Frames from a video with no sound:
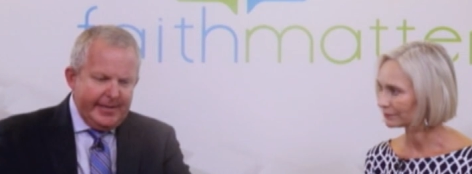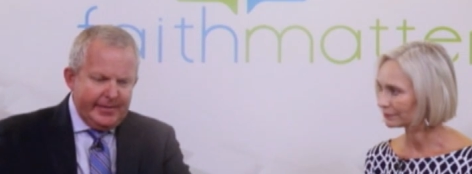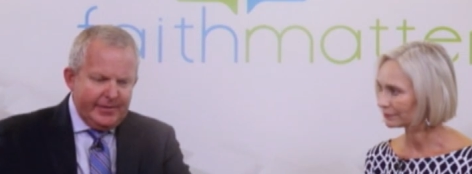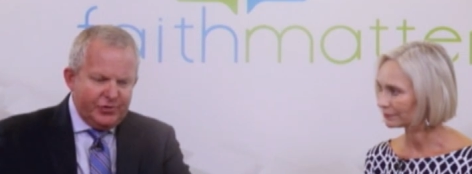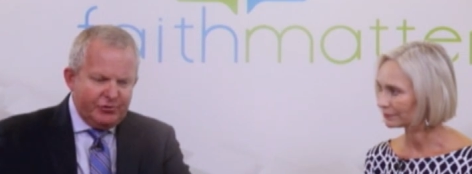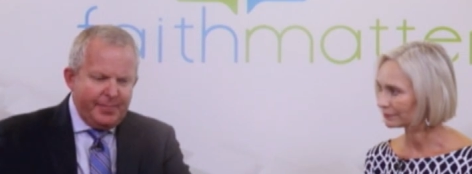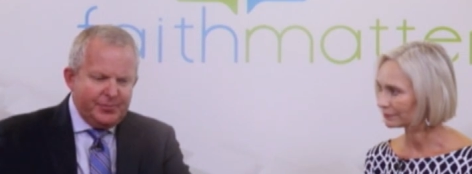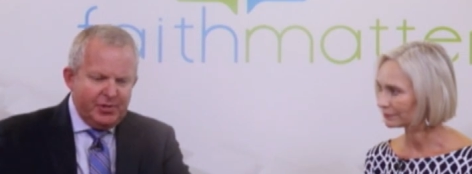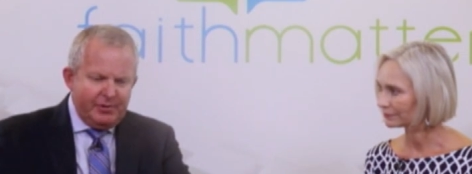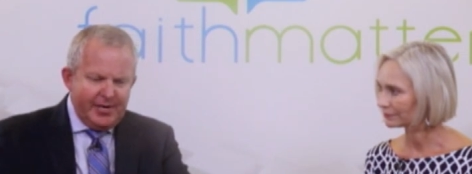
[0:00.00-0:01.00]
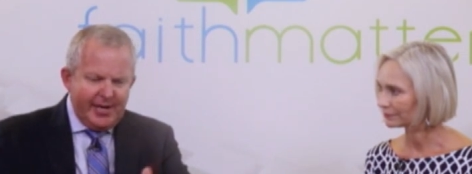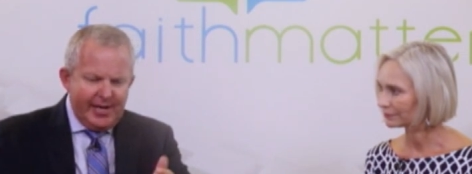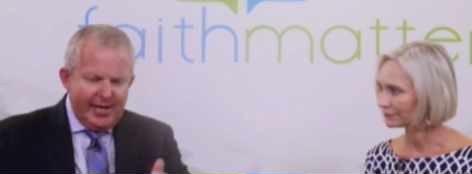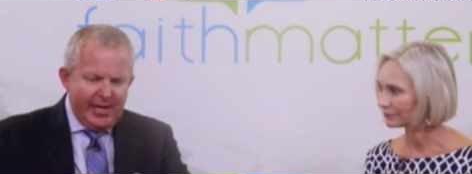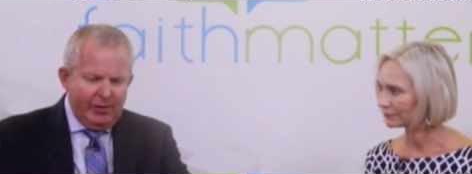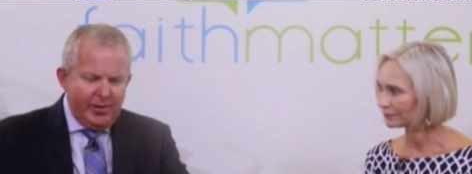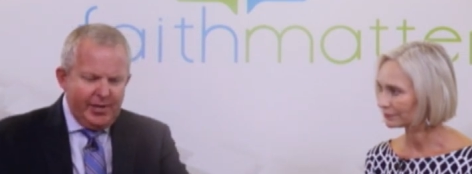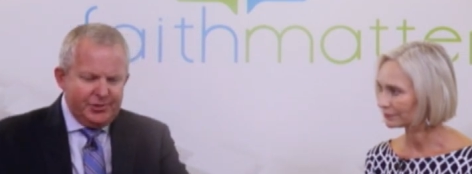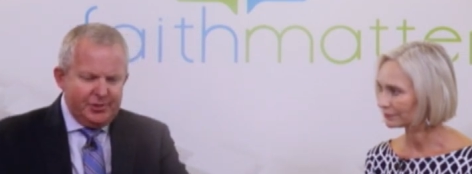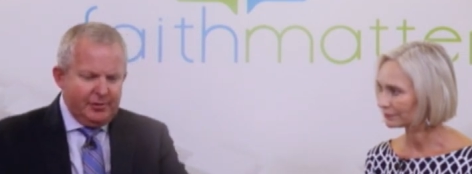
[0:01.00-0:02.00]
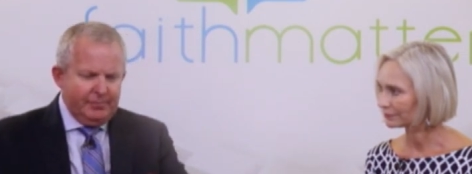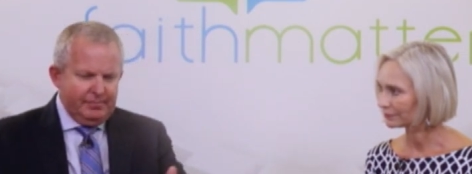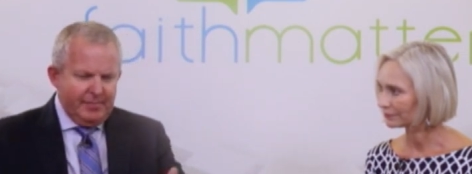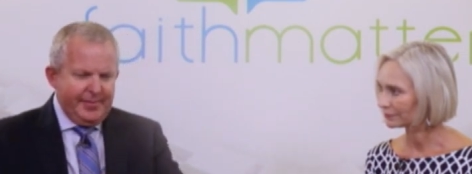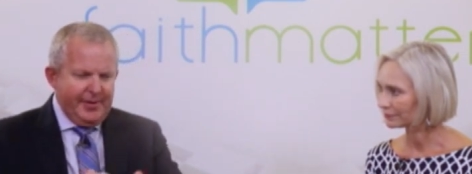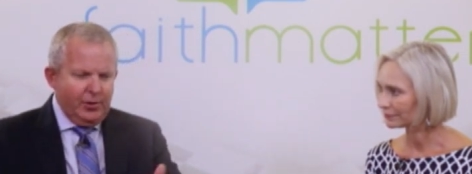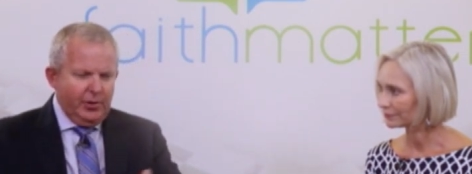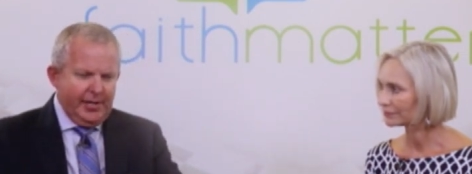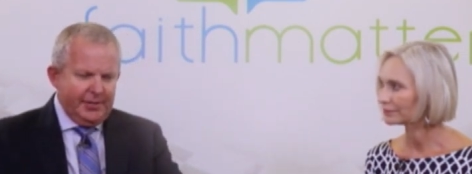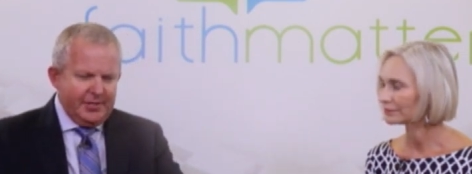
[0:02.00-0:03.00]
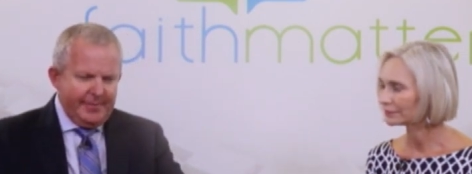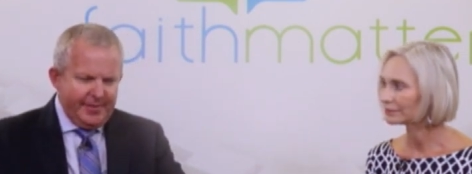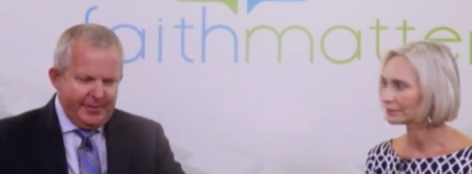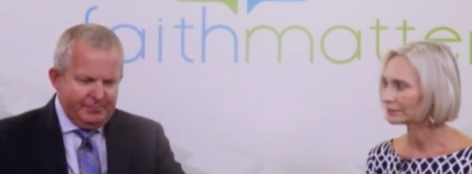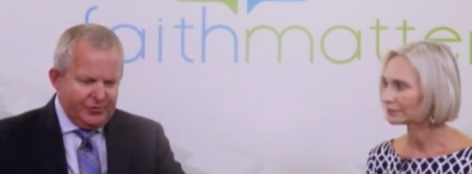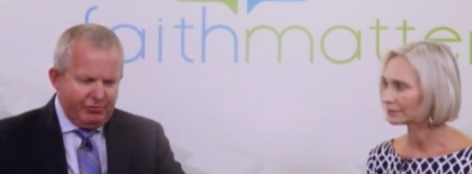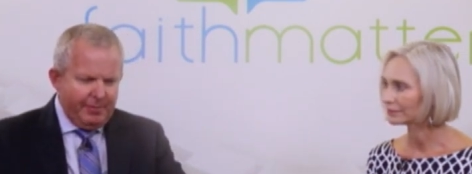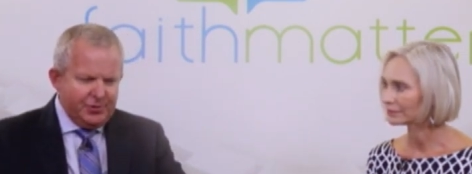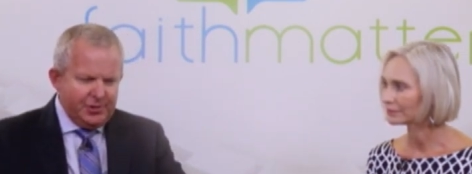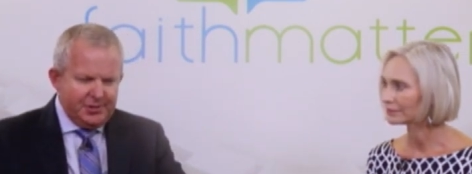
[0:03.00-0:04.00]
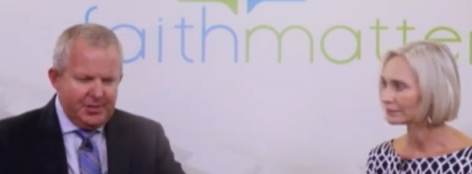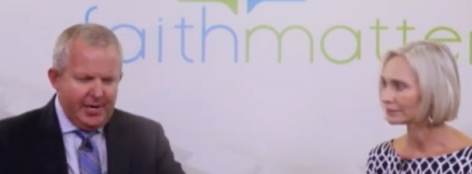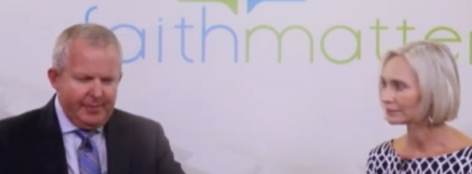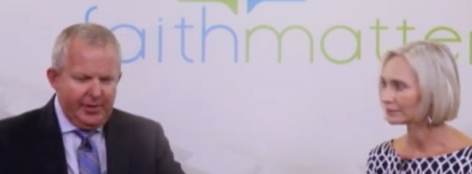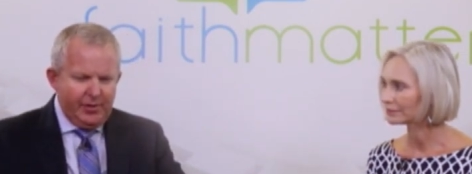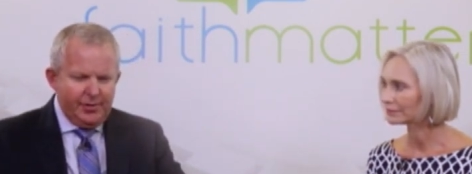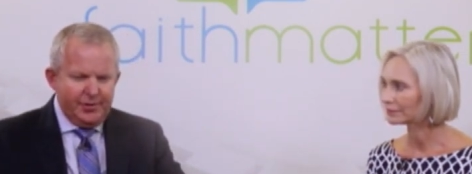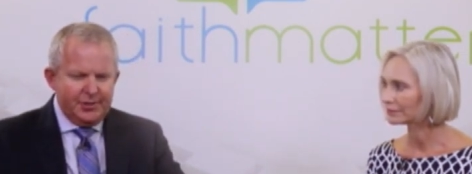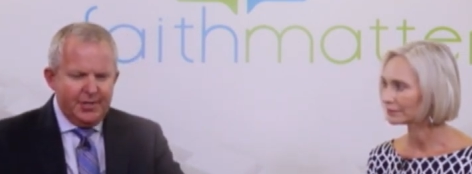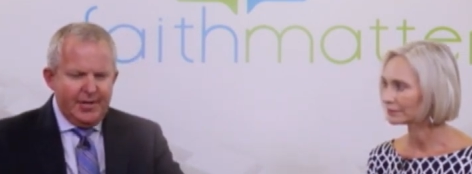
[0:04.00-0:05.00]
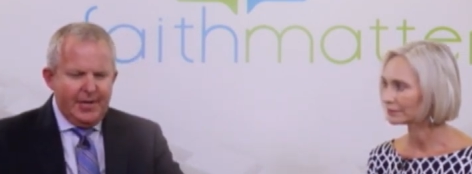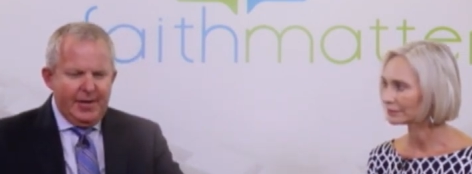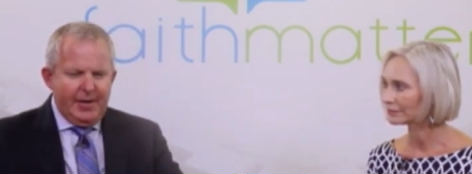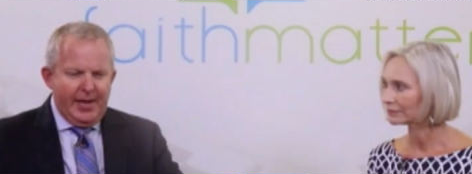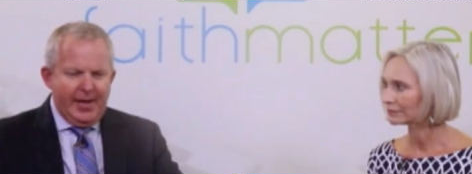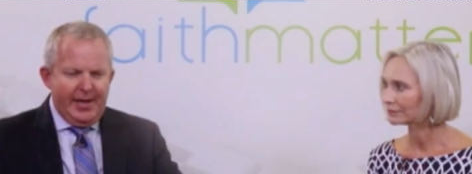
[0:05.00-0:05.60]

Speaker 1: the scripture, and I, I want us to maybe look at some other scriptures here because uh,